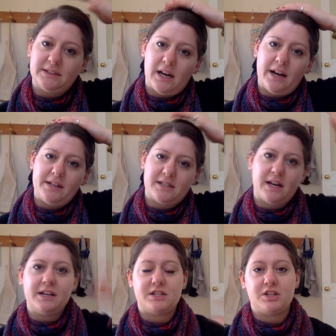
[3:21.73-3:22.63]
I
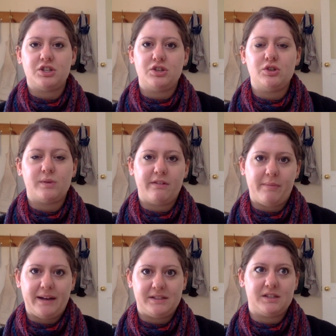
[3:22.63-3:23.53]
decided to just use all the
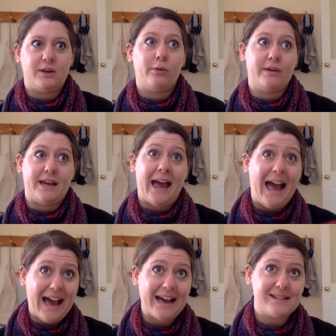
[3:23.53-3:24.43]
patterns I already
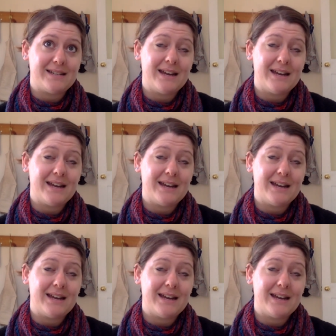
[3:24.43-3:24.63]
had.